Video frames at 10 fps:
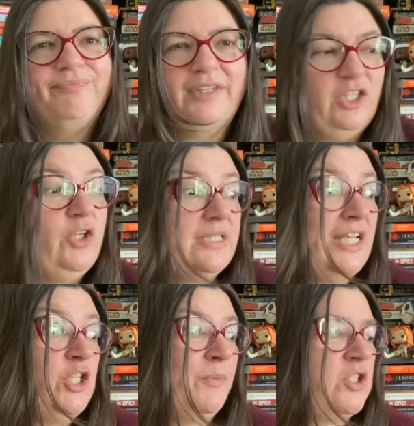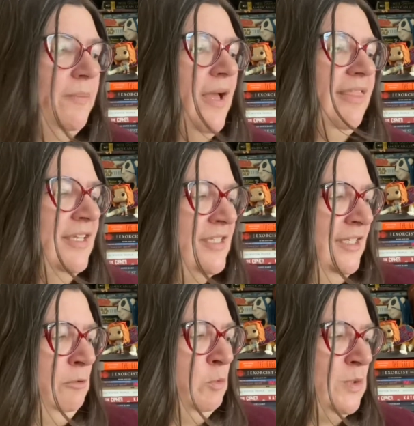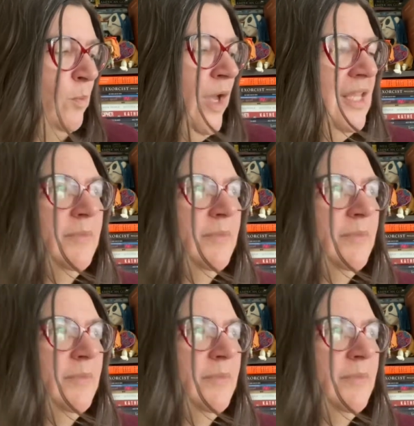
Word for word: you can say too much about this and it will spoil it.